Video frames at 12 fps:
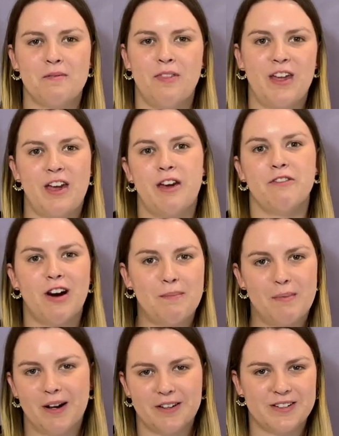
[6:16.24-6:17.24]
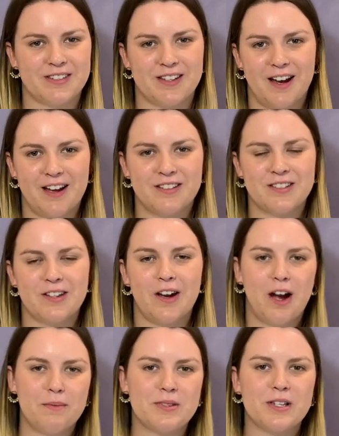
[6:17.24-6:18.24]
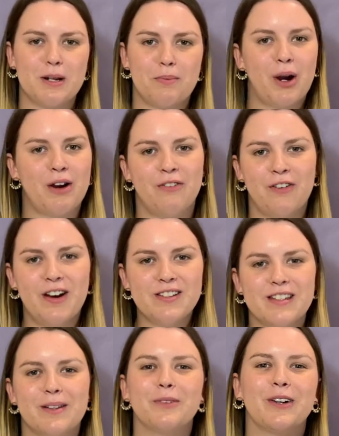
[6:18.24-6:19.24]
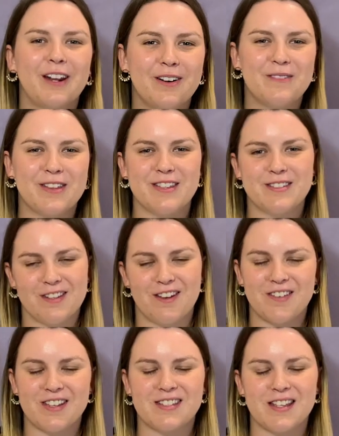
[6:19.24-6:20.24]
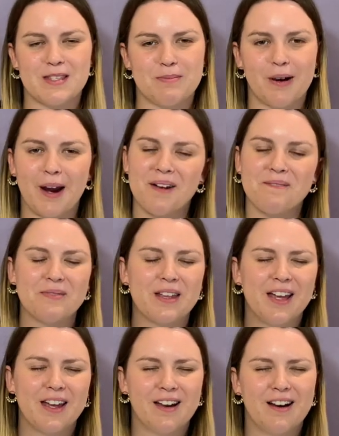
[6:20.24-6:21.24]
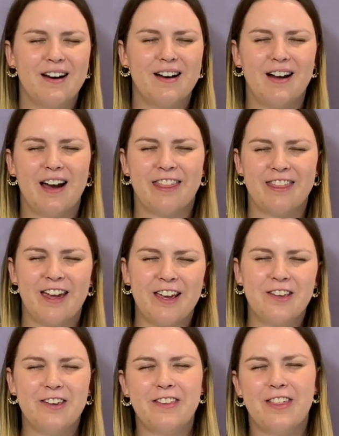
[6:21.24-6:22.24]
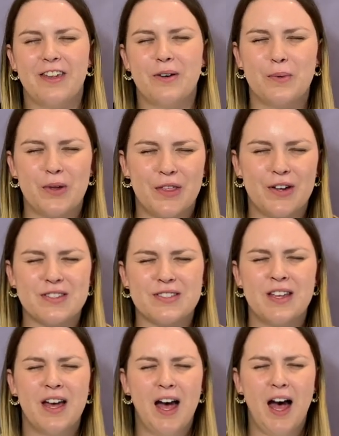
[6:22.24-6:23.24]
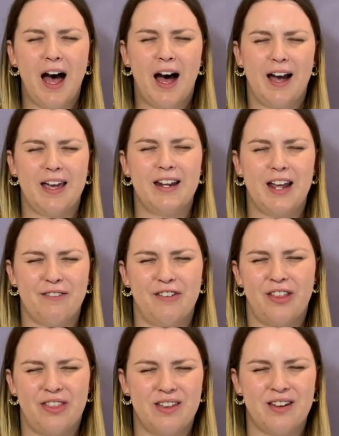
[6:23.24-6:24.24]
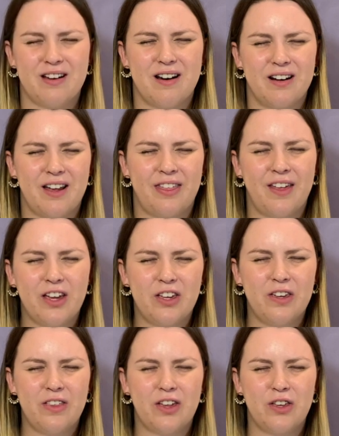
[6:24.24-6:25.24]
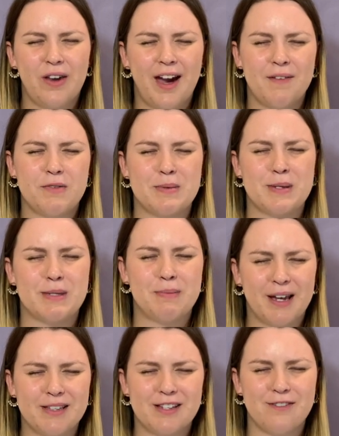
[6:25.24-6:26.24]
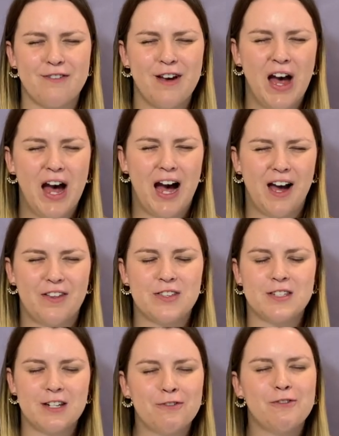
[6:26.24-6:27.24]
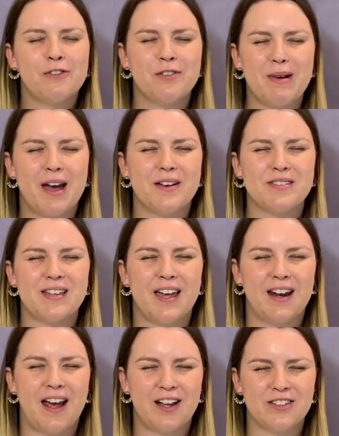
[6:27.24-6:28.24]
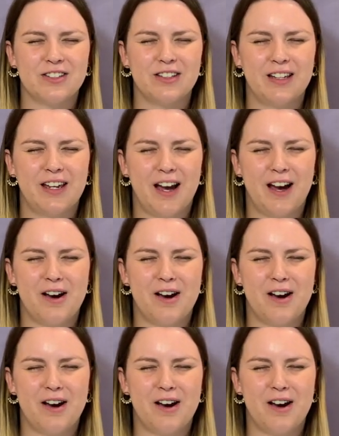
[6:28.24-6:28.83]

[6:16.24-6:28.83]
there right by your side. So I'm just going to pray for us and then we'll get on with the service. Let's pray. God, I thank You that You're with us in everything. God, I thank You that You have a perspective that's different from ours, and actually